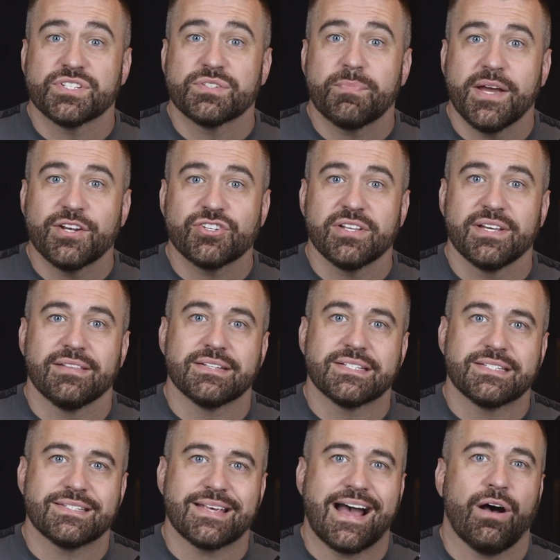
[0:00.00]
especially in the
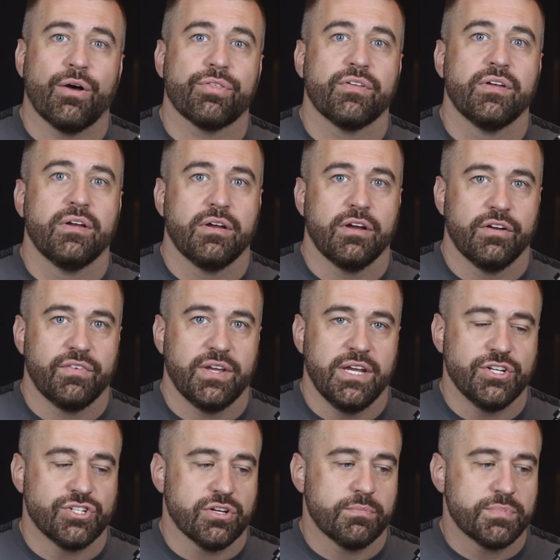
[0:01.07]
South, of
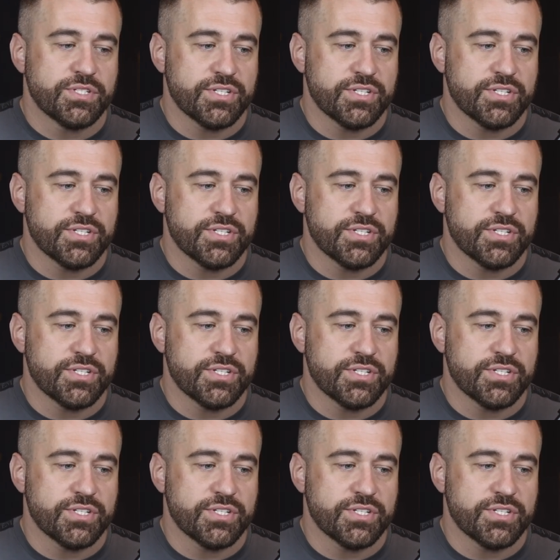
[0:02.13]
Egypt.